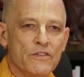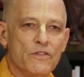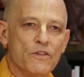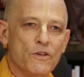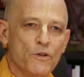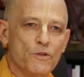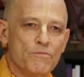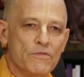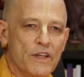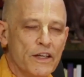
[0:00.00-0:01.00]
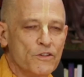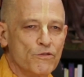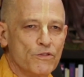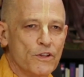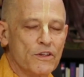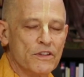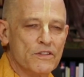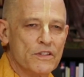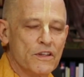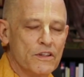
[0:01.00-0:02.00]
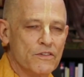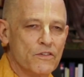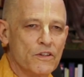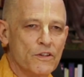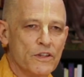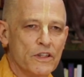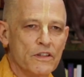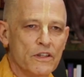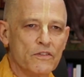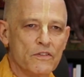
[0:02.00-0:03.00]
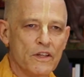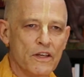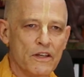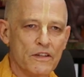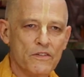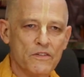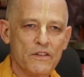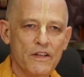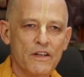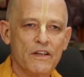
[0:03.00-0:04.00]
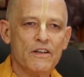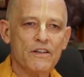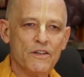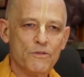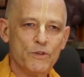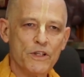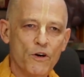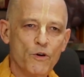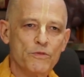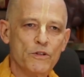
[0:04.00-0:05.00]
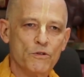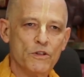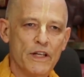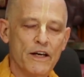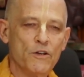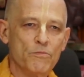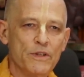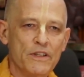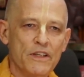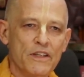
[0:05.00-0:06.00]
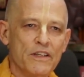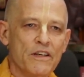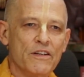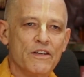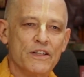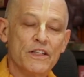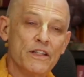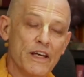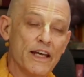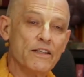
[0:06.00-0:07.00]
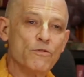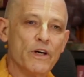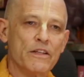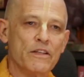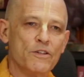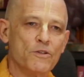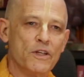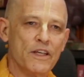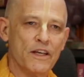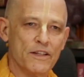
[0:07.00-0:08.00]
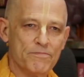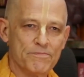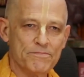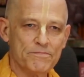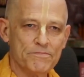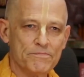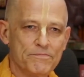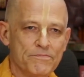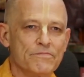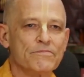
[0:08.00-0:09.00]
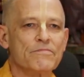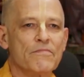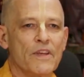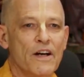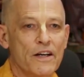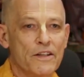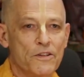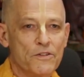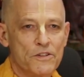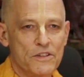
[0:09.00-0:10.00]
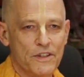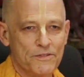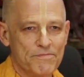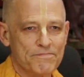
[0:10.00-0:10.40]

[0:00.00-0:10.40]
So thank you for considering this, and we hope you will help in any way that you can. Hare Krishna.